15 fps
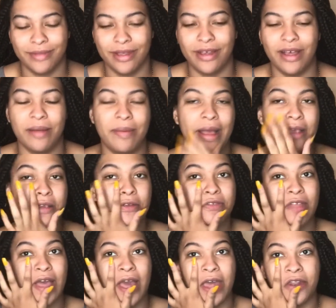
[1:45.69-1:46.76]
I use
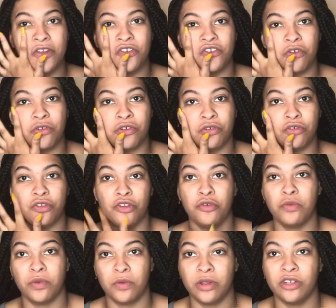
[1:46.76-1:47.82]
the Head and Shoulders
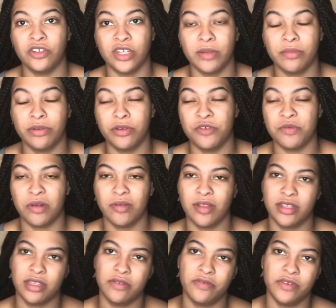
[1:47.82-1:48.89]
2-in-1 shampoo. You're probably
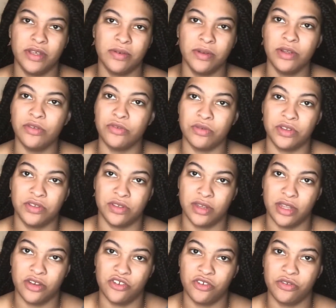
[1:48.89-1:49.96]
like, Safiyyah, what are you doing with
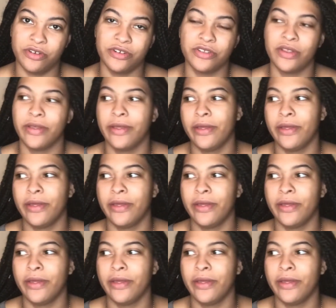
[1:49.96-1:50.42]
Head and Shoulders?